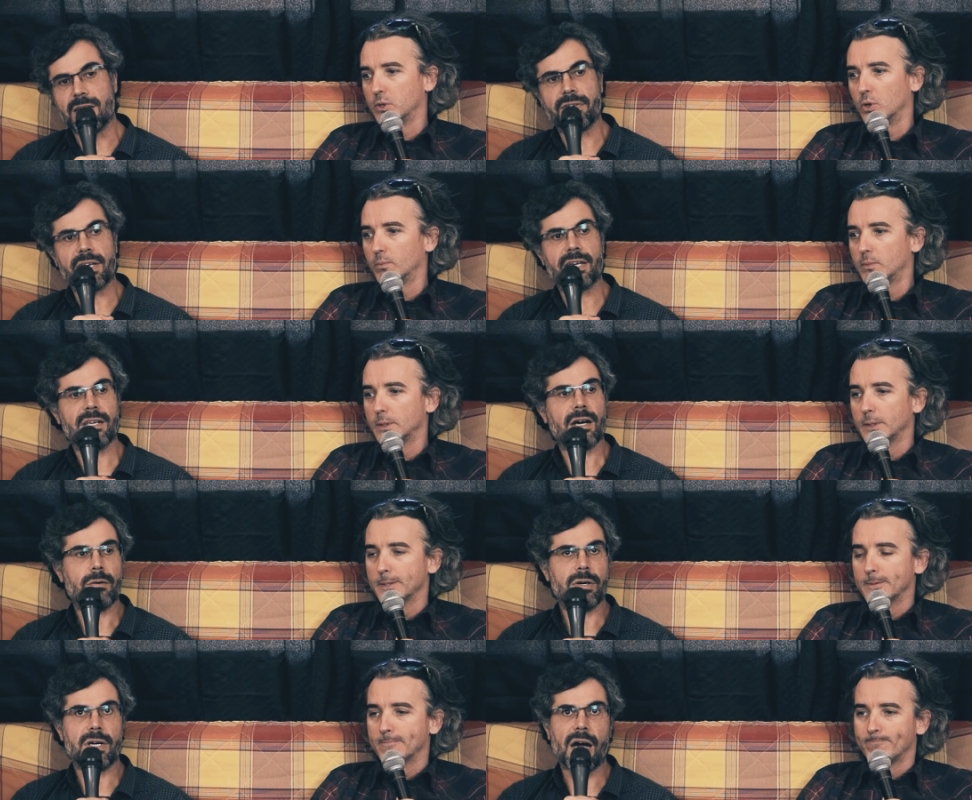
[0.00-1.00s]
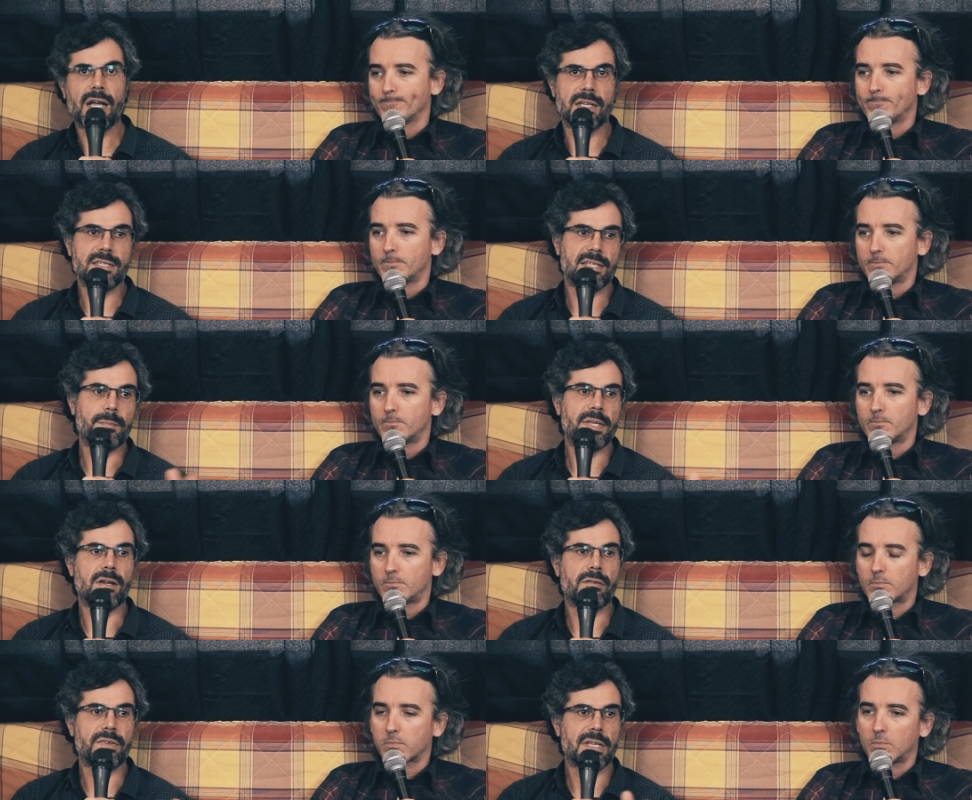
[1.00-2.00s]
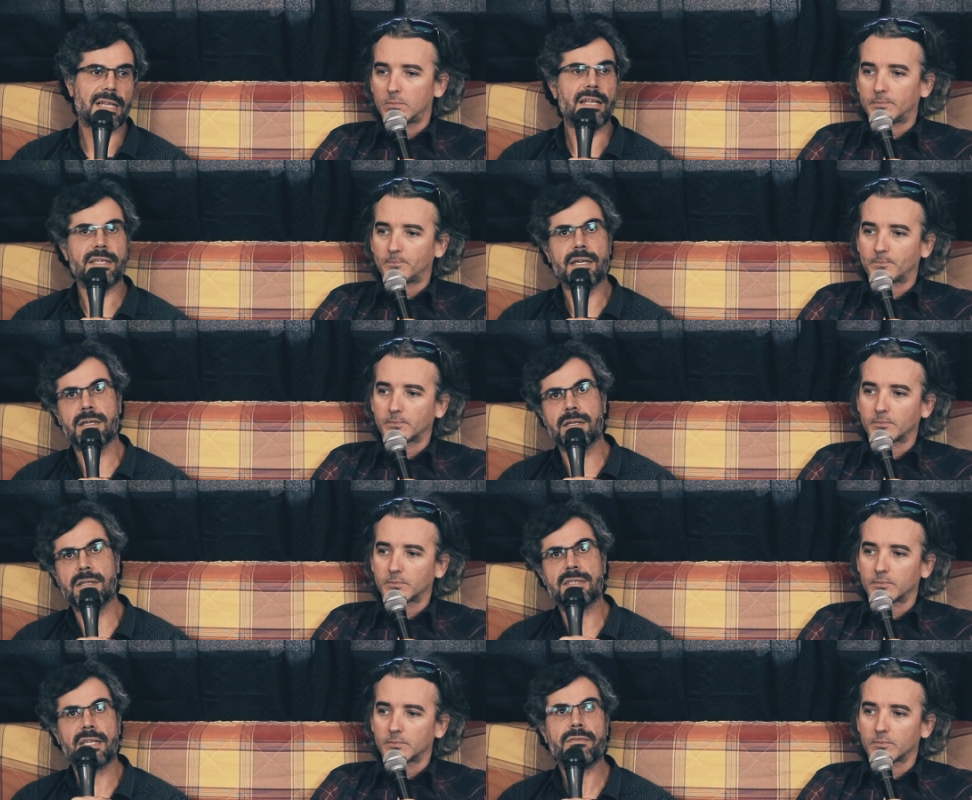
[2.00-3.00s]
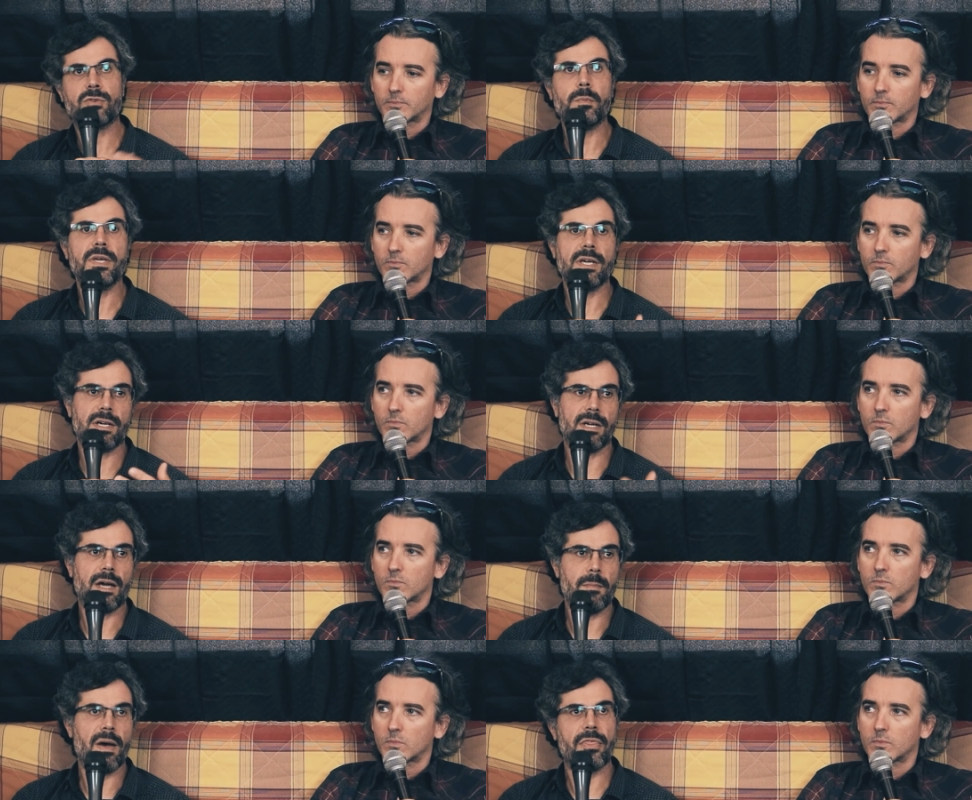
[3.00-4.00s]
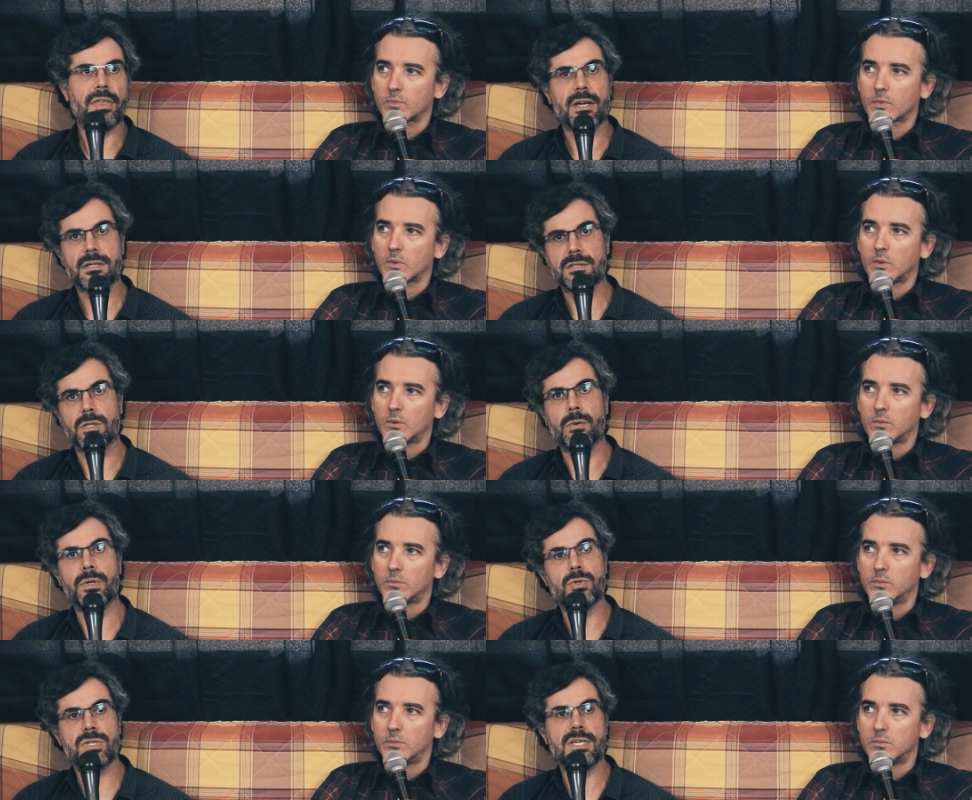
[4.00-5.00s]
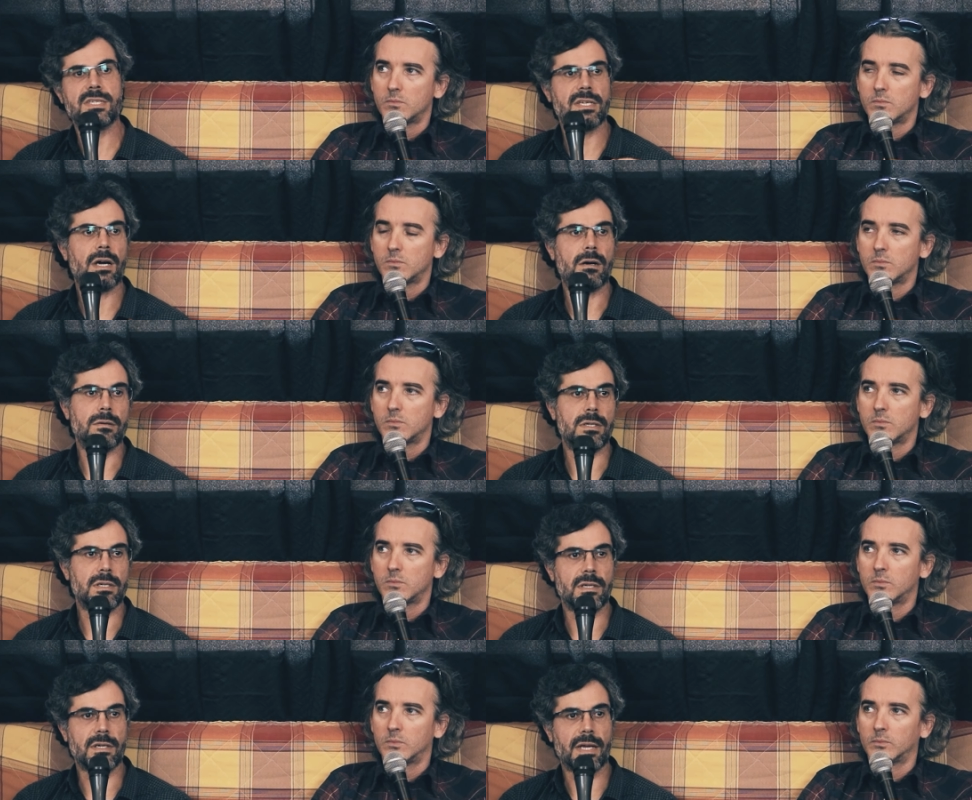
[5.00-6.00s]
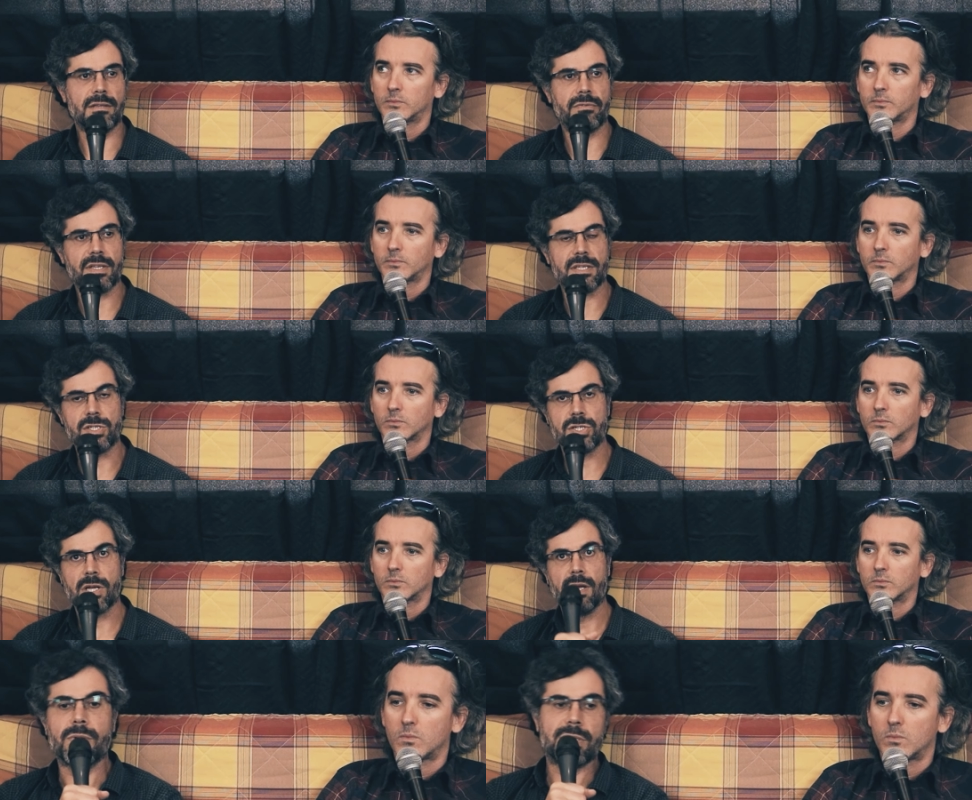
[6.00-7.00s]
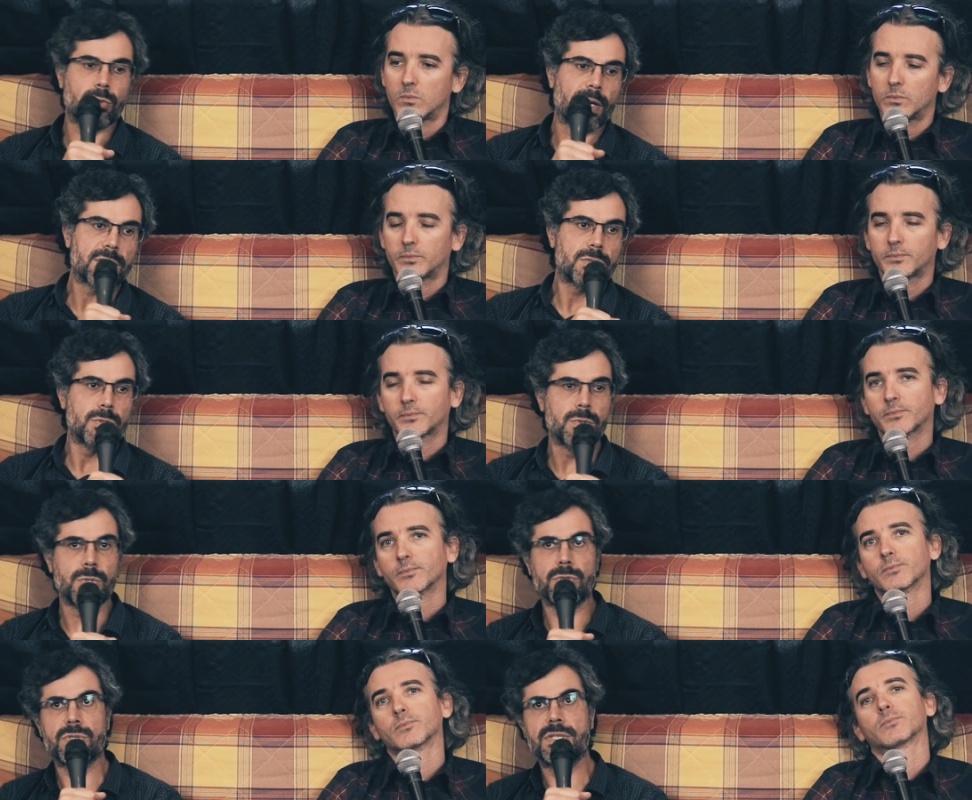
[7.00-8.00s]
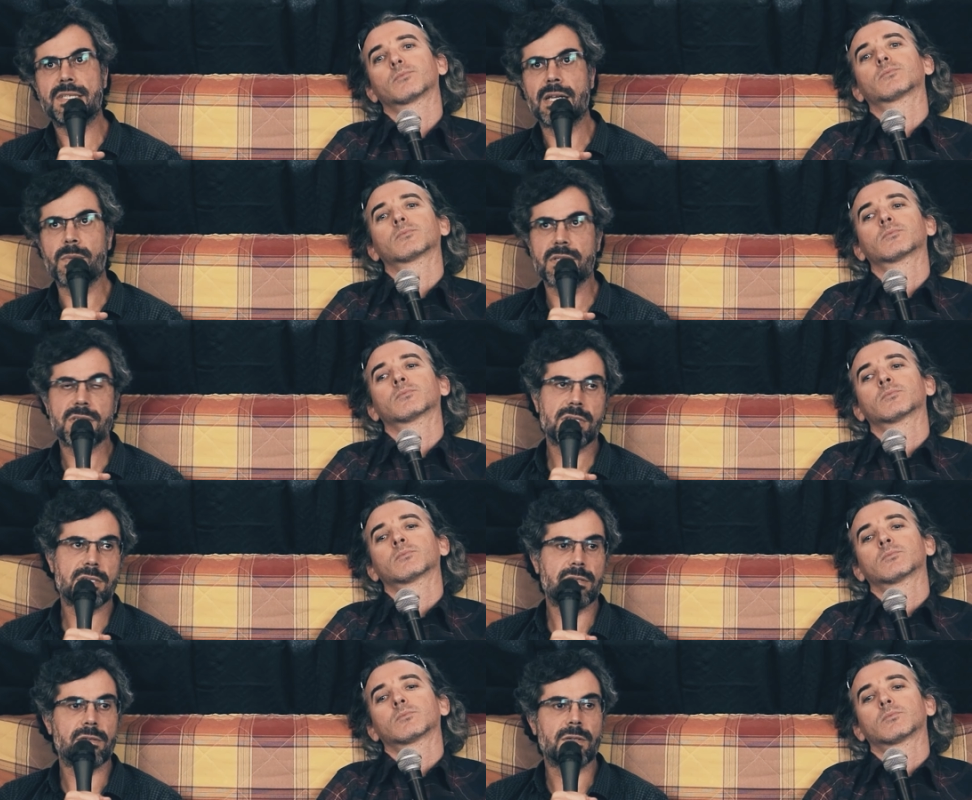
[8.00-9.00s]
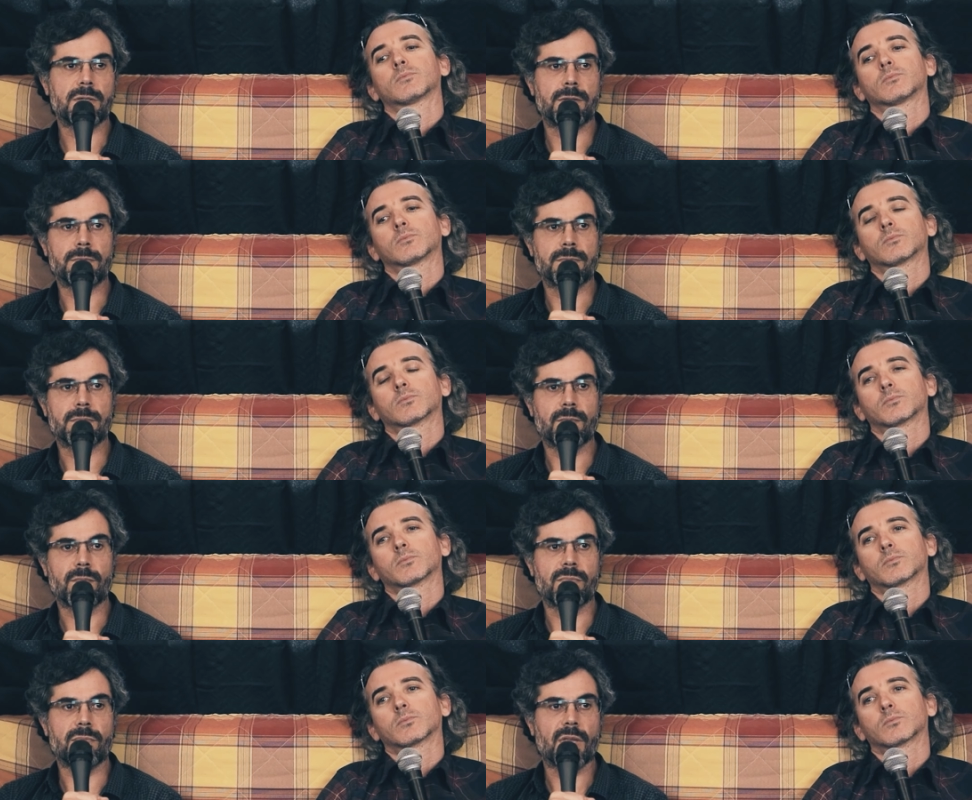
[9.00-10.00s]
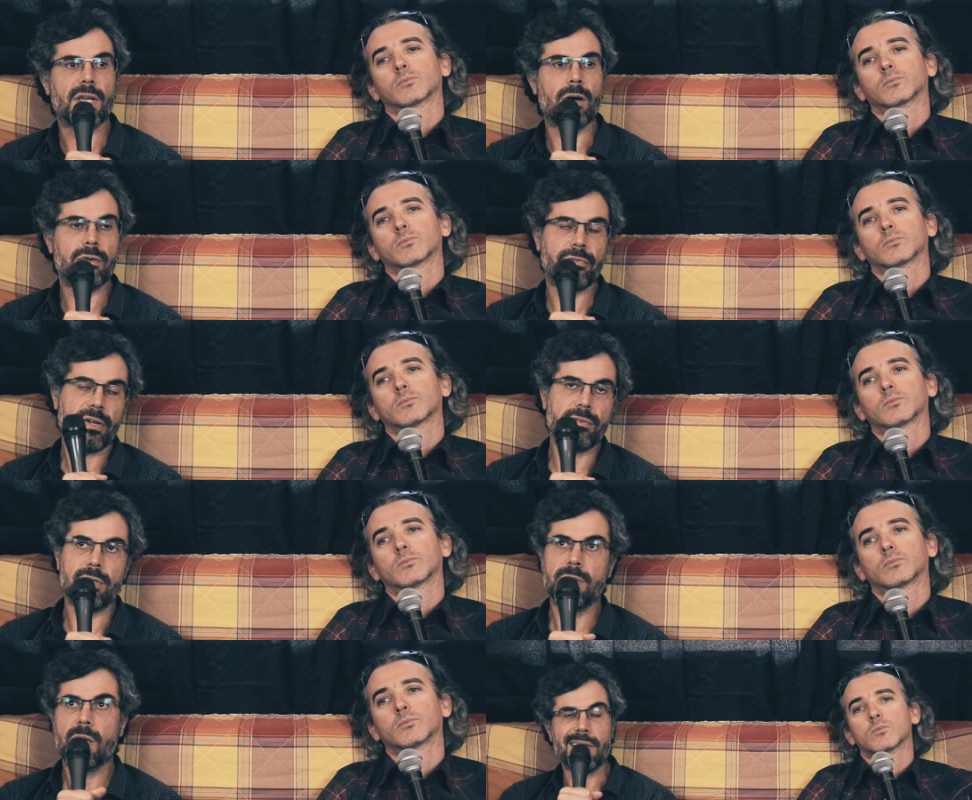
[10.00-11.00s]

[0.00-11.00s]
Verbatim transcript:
Speaker 1: Living you know, in our islands in the middle of the Atlantic uh, doesn't have to be a, a bad thing, so we use this in our uh, advantage. We try to use these elements um, in our favor.